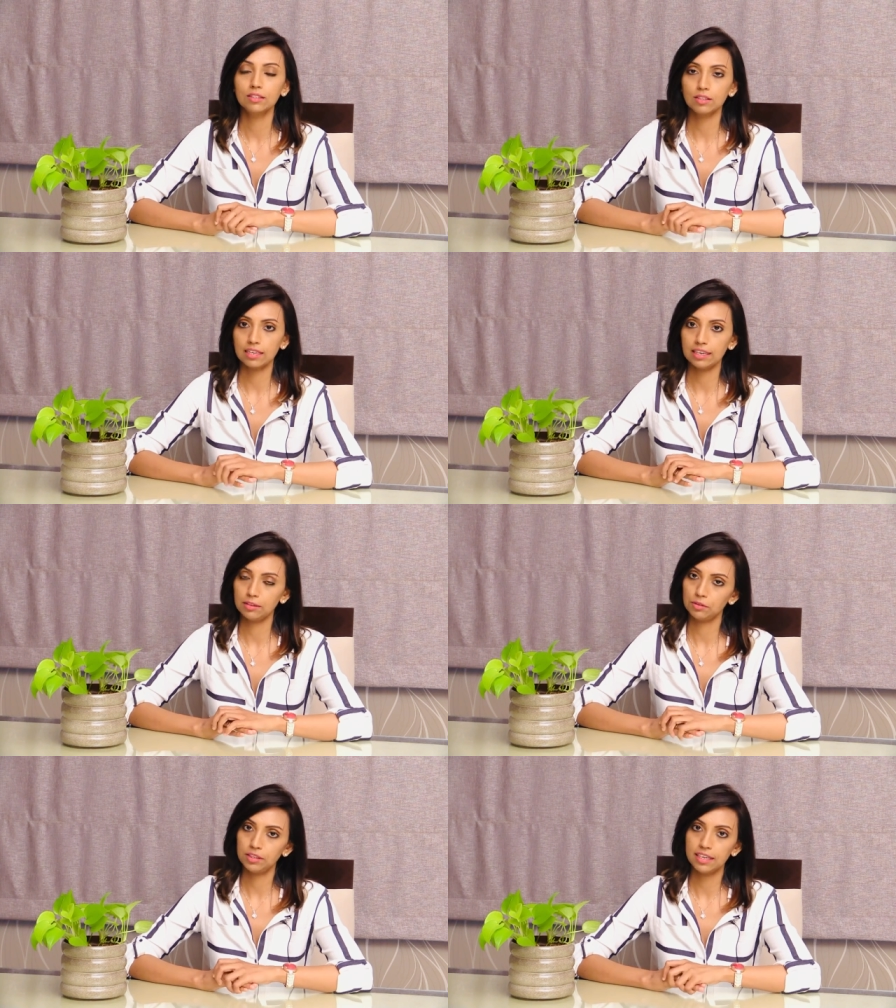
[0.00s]
The
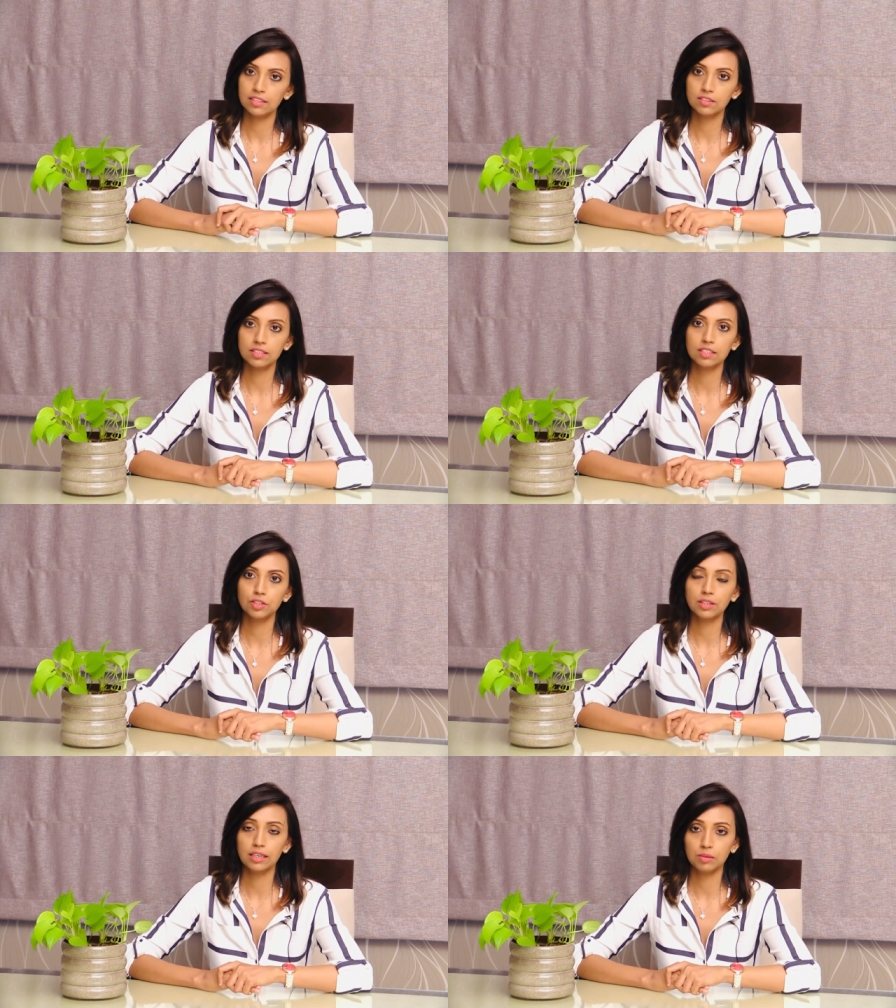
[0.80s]
Society for Health
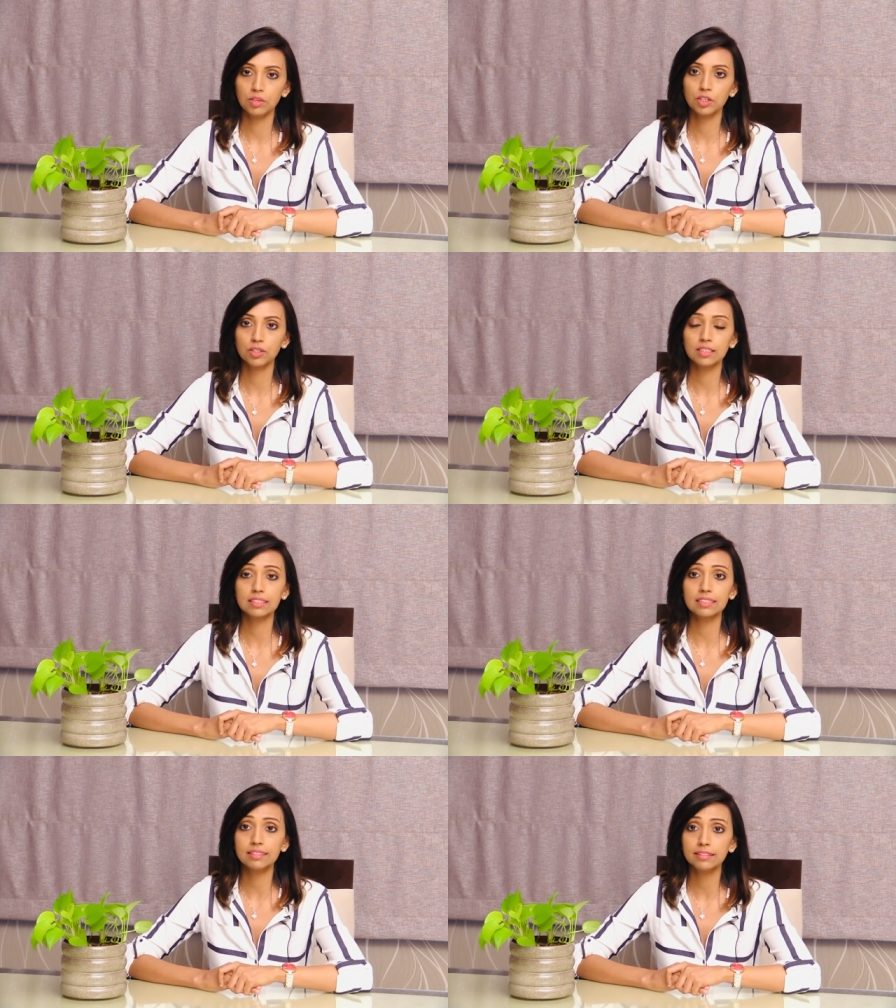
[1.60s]
Research and Innovation
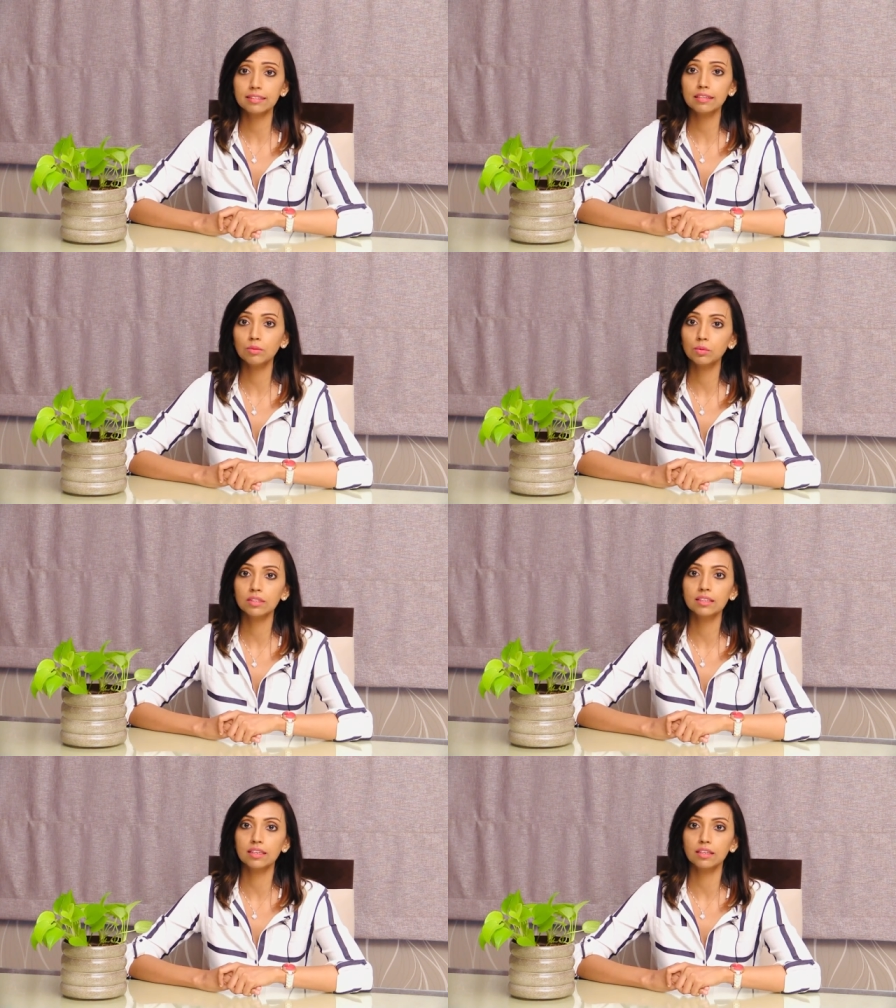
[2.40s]
is currently
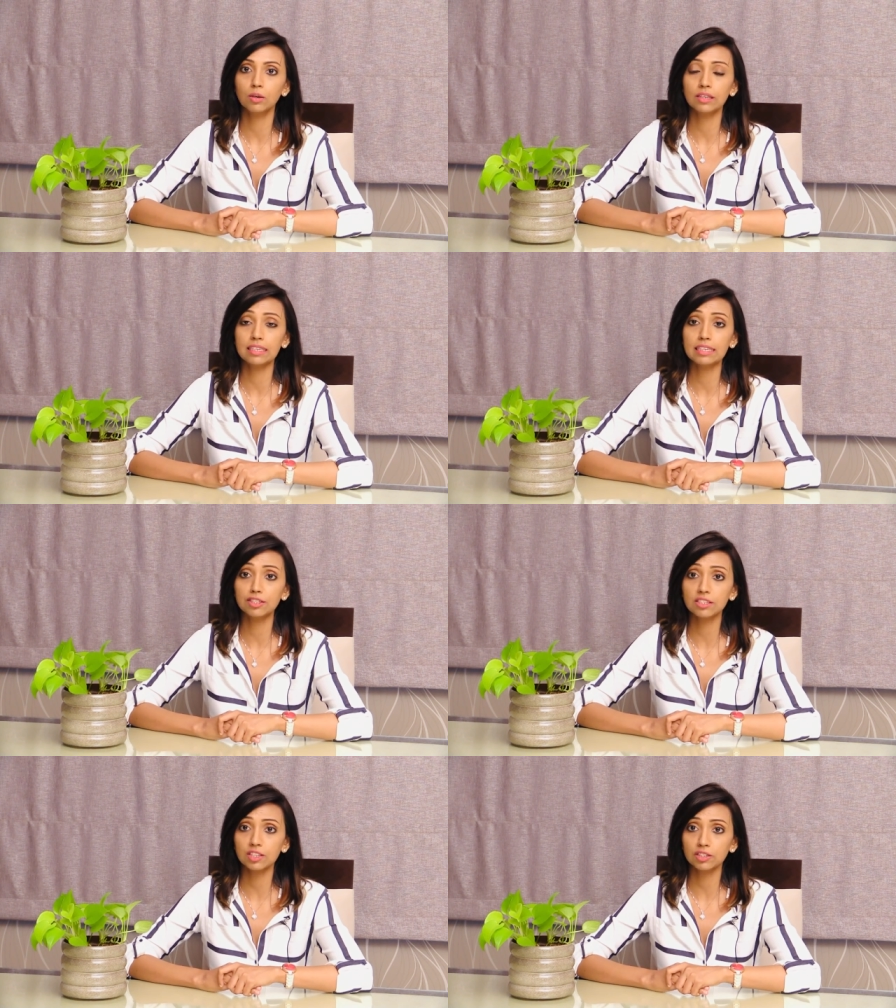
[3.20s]
working on an
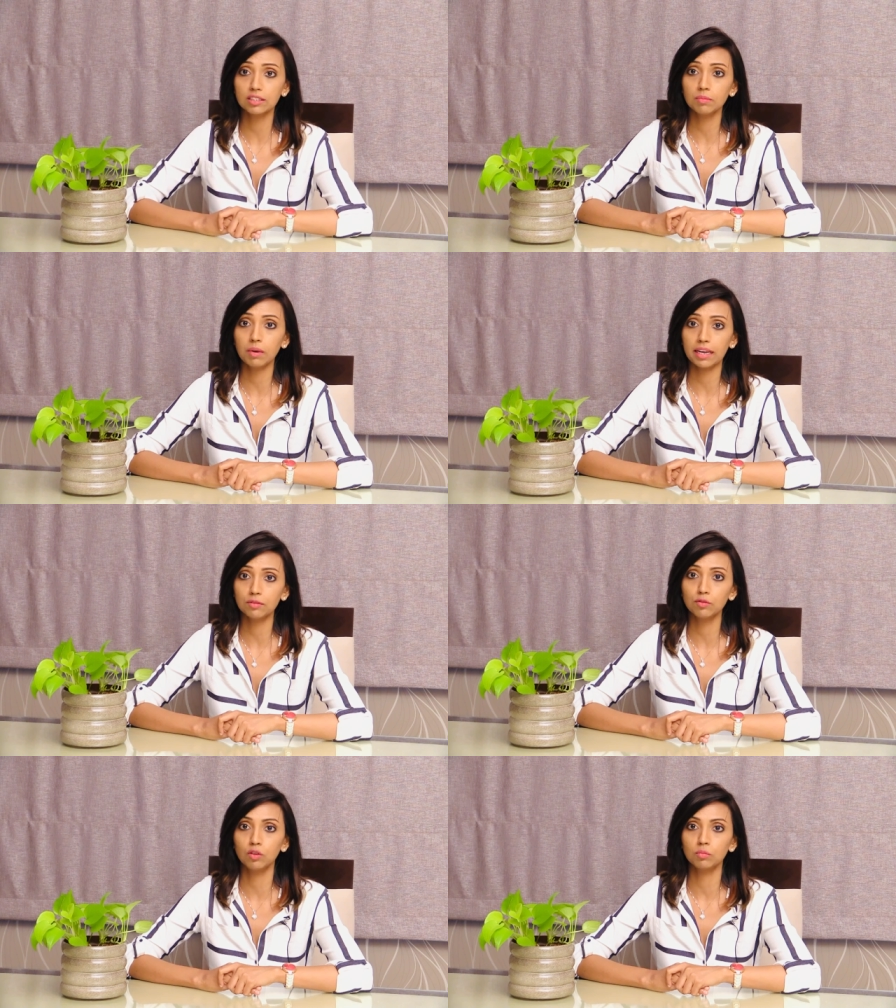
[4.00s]
international
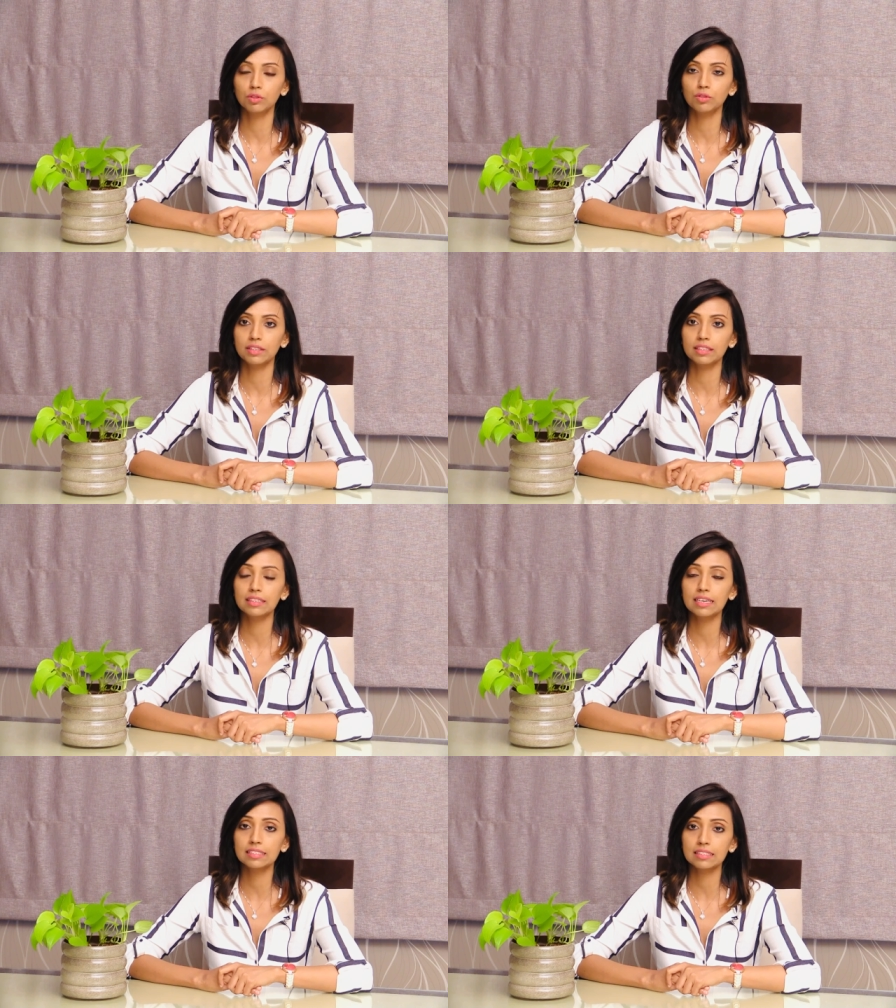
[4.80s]
platform to
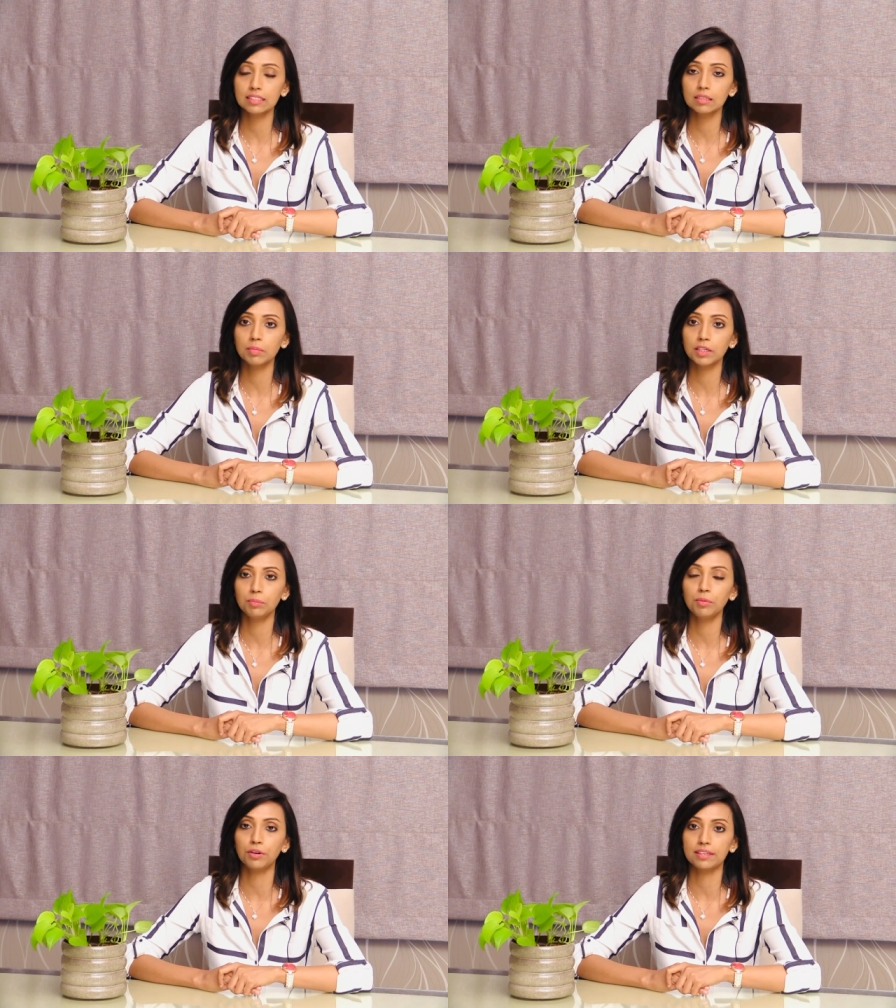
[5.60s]
recognize the
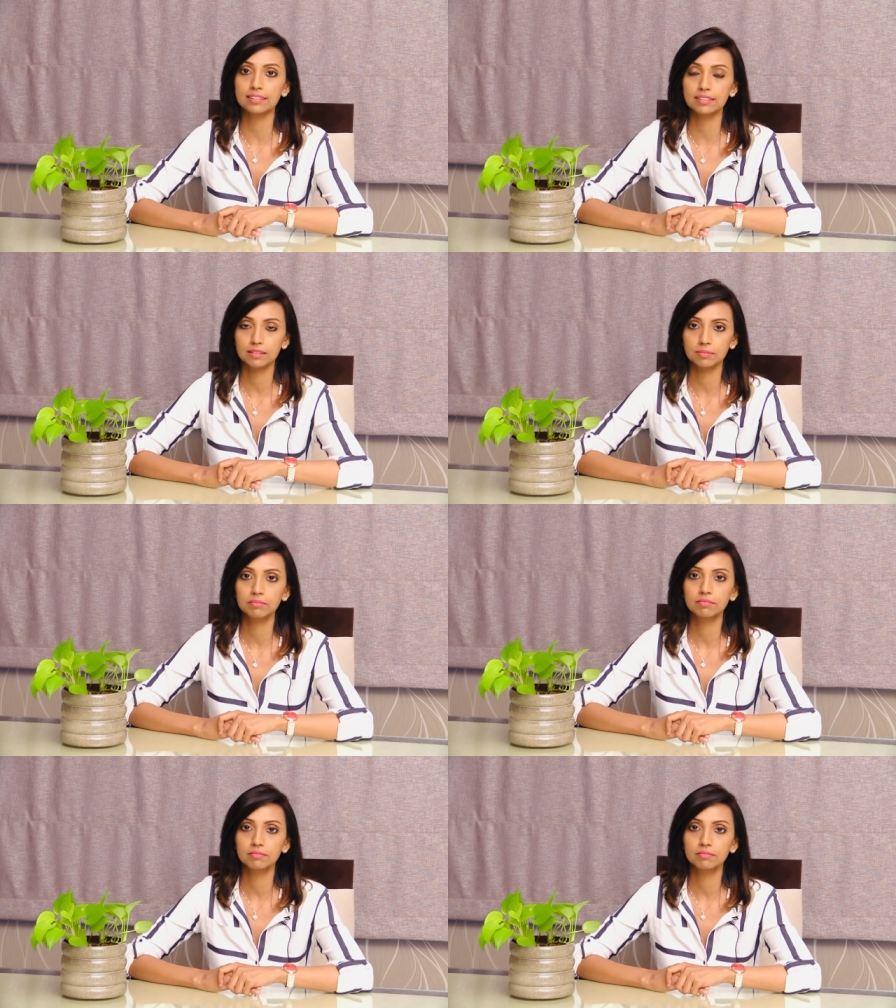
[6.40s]
CPD points.